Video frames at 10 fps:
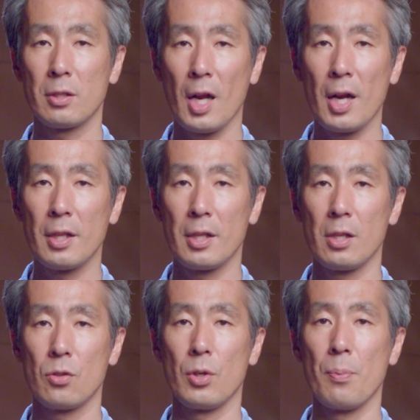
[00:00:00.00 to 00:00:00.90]
clarity
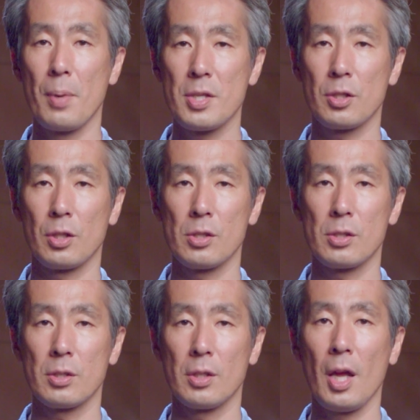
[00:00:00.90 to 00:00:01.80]
to
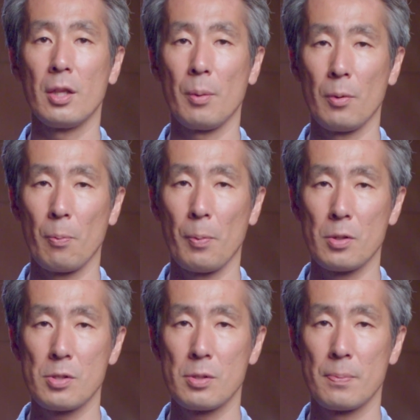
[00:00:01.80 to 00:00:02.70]
investors and
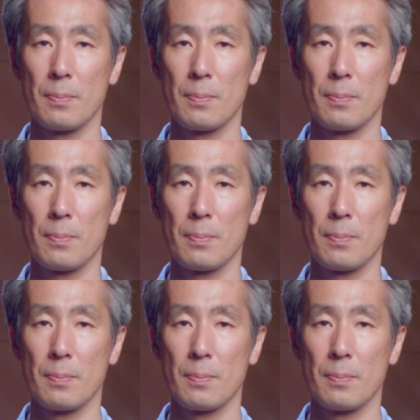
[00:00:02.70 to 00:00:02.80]
developers,